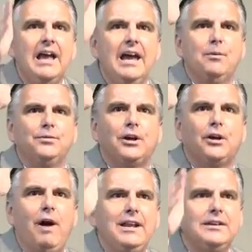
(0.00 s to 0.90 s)
it was the
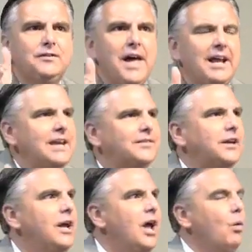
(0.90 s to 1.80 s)
greatest thing. Listen,
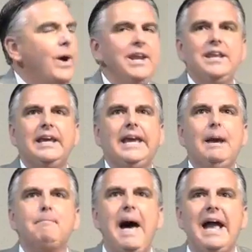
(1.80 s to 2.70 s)
we need to
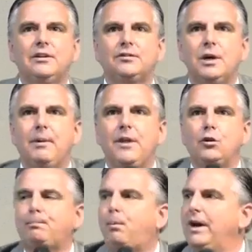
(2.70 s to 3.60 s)
get back to some of
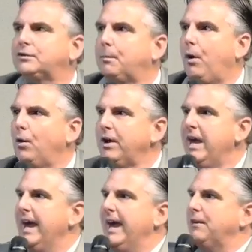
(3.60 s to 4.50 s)
those principles
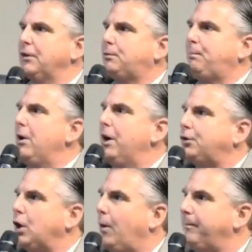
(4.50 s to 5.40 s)
in the spiritual.